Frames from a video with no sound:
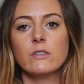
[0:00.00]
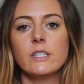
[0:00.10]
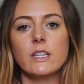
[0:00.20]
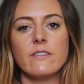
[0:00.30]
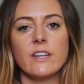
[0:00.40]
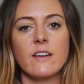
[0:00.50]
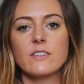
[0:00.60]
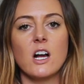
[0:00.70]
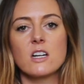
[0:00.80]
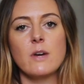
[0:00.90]
really loving, I've
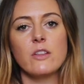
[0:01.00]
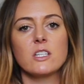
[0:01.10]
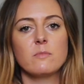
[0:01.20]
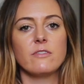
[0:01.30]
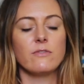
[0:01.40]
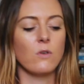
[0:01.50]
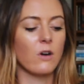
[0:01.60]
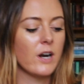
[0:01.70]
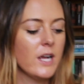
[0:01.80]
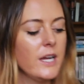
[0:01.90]
talked about this
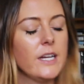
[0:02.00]
before,